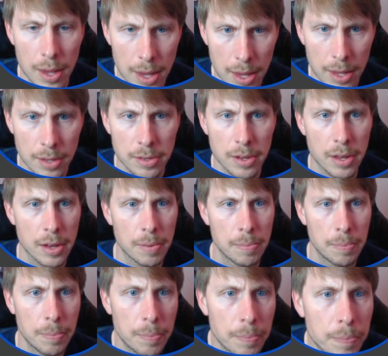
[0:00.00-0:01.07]
and
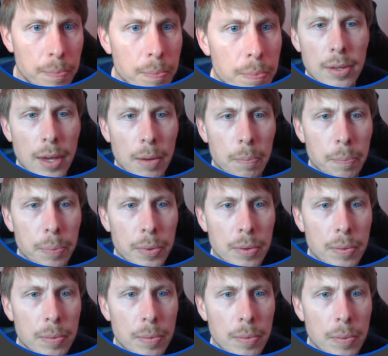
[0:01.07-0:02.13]
done. Yep.
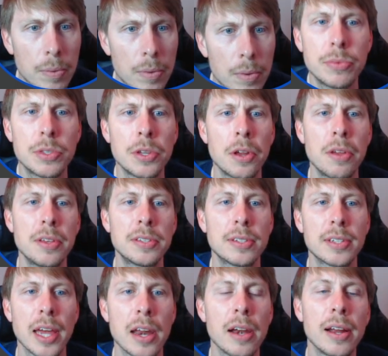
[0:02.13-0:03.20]
So this
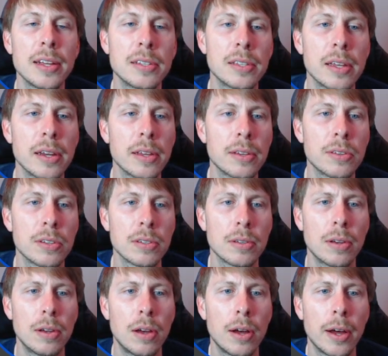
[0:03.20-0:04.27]
is kind of nice that it
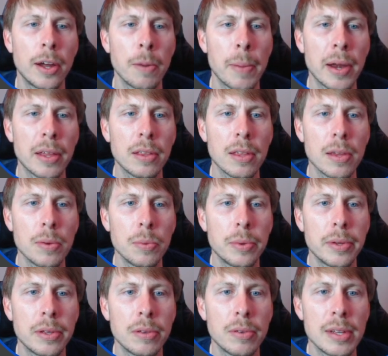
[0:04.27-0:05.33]
just automatically
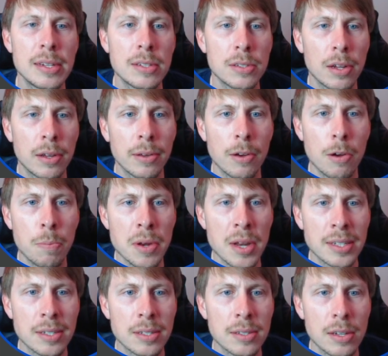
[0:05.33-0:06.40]
will install
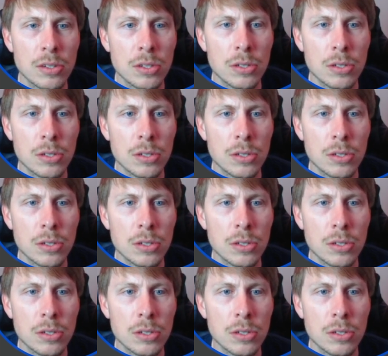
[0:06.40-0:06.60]
OpenSSH